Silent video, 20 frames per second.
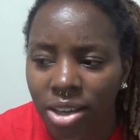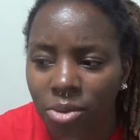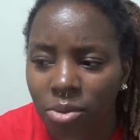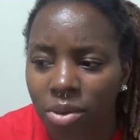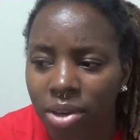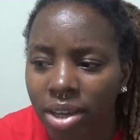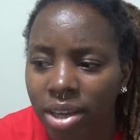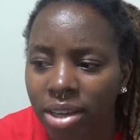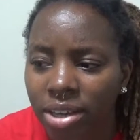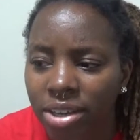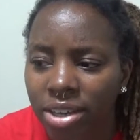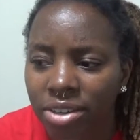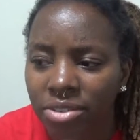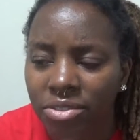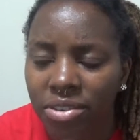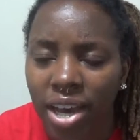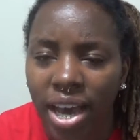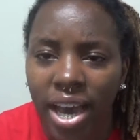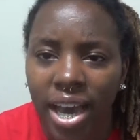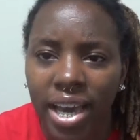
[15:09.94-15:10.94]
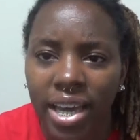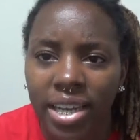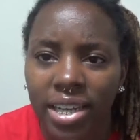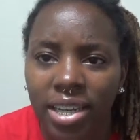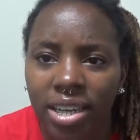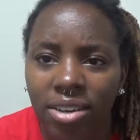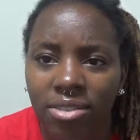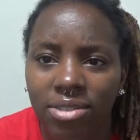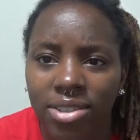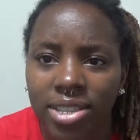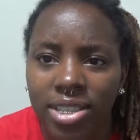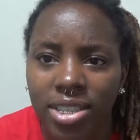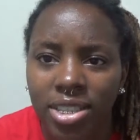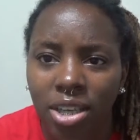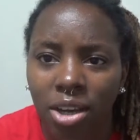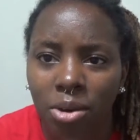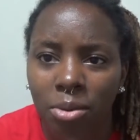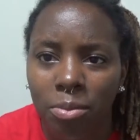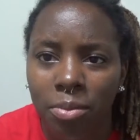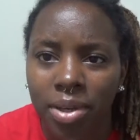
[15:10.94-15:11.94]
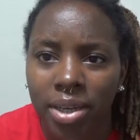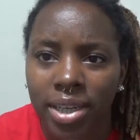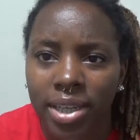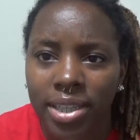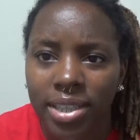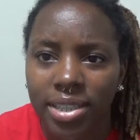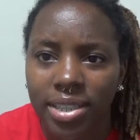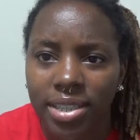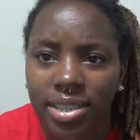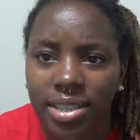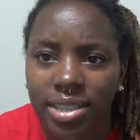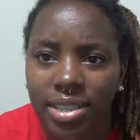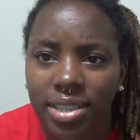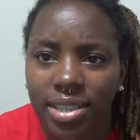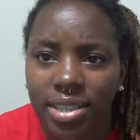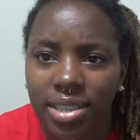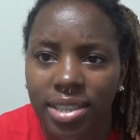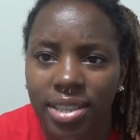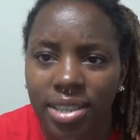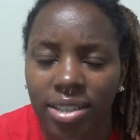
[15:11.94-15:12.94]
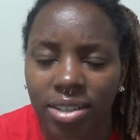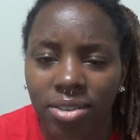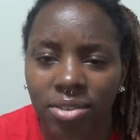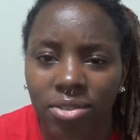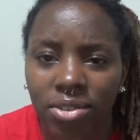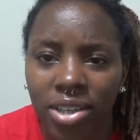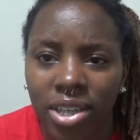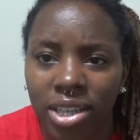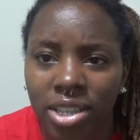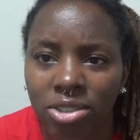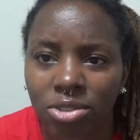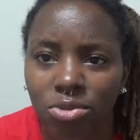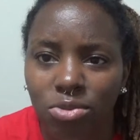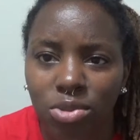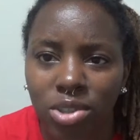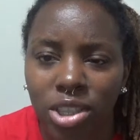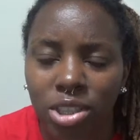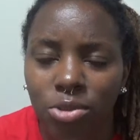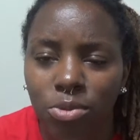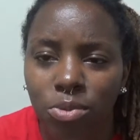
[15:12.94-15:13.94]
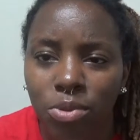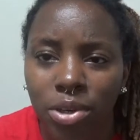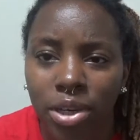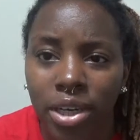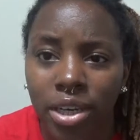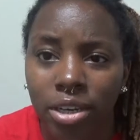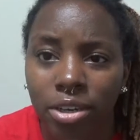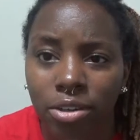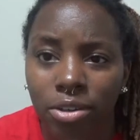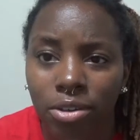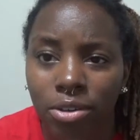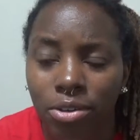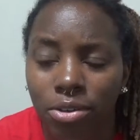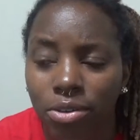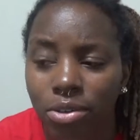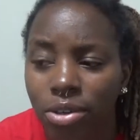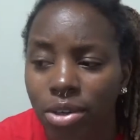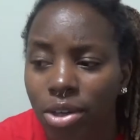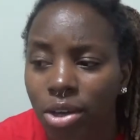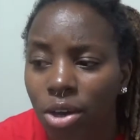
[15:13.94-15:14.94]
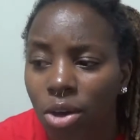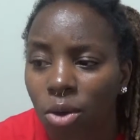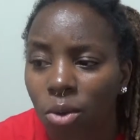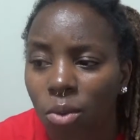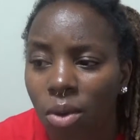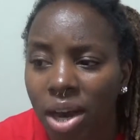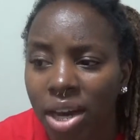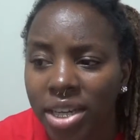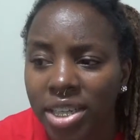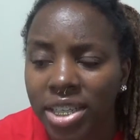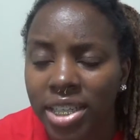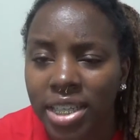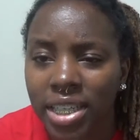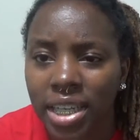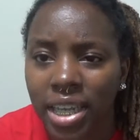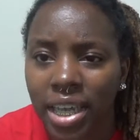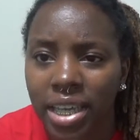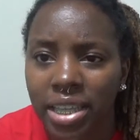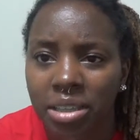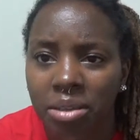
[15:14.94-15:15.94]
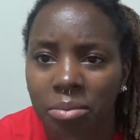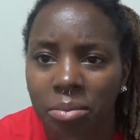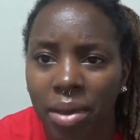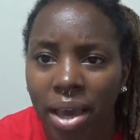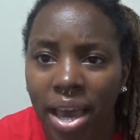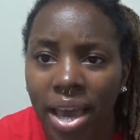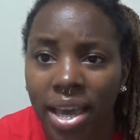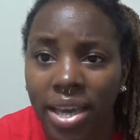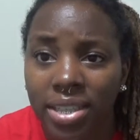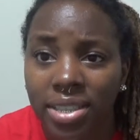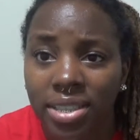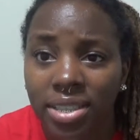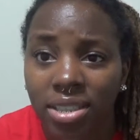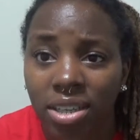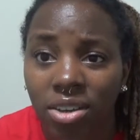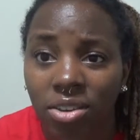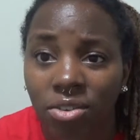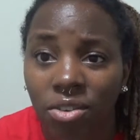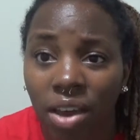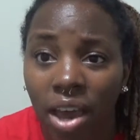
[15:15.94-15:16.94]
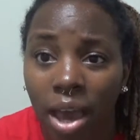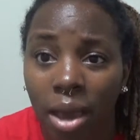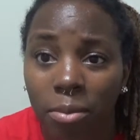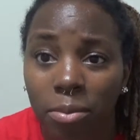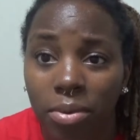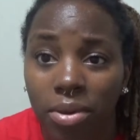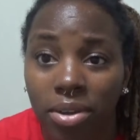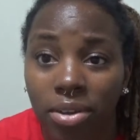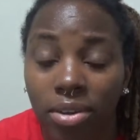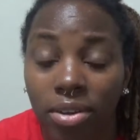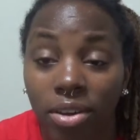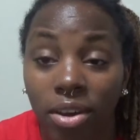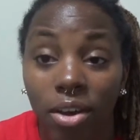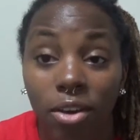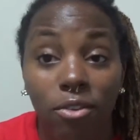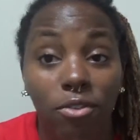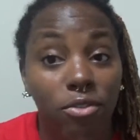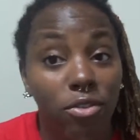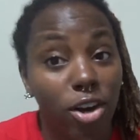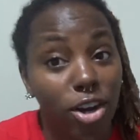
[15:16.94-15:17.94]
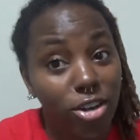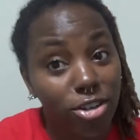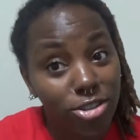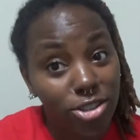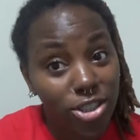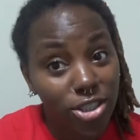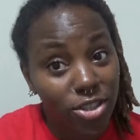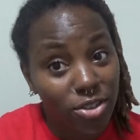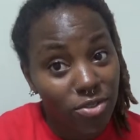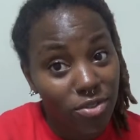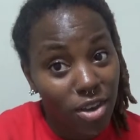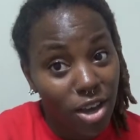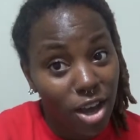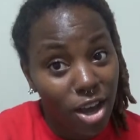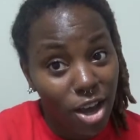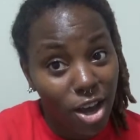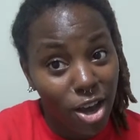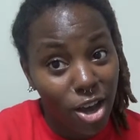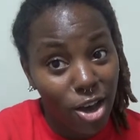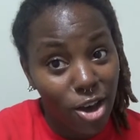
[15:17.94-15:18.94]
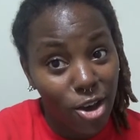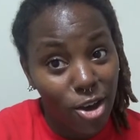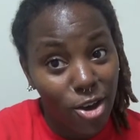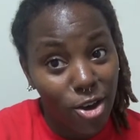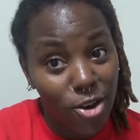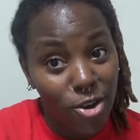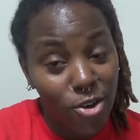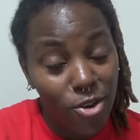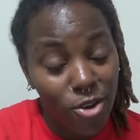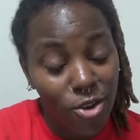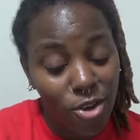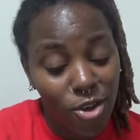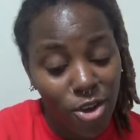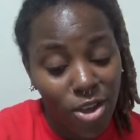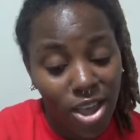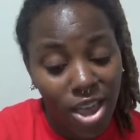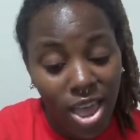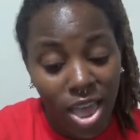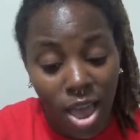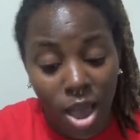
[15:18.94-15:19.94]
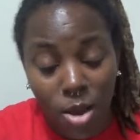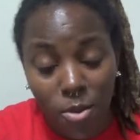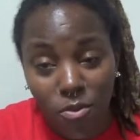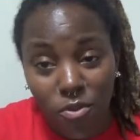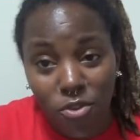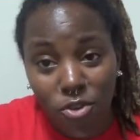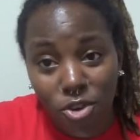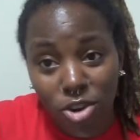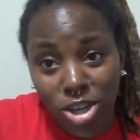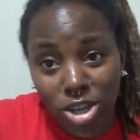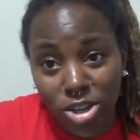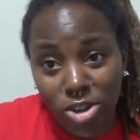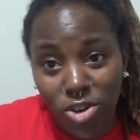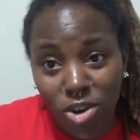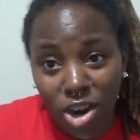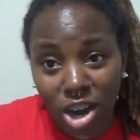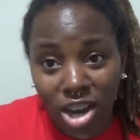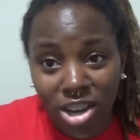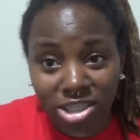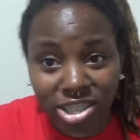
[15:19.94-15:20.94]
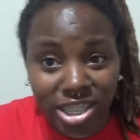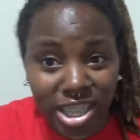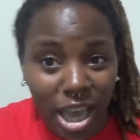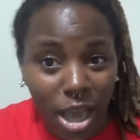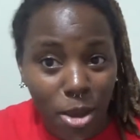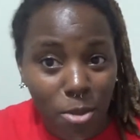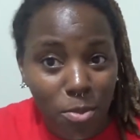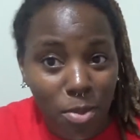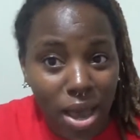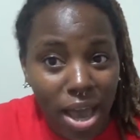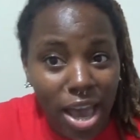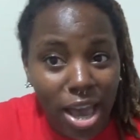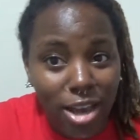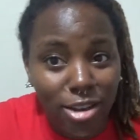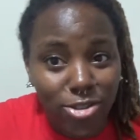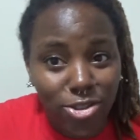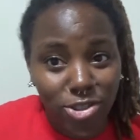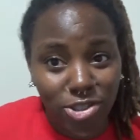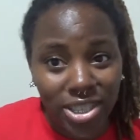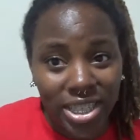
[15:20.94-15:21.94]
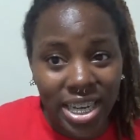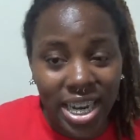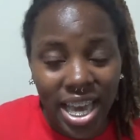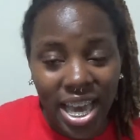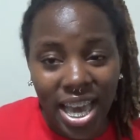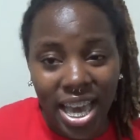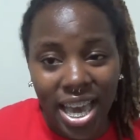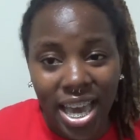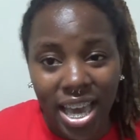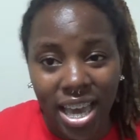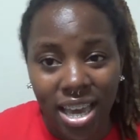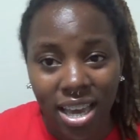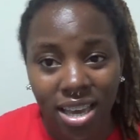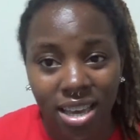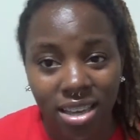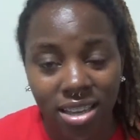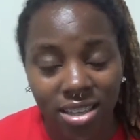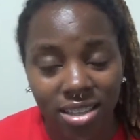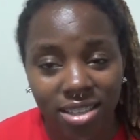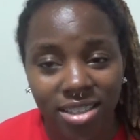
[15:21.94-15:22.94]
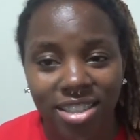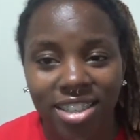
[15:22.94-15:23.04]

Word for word: well, if God loves us so much, if he's really real, why did he let the bad stuff happen? First of all, before you cross that boundary line,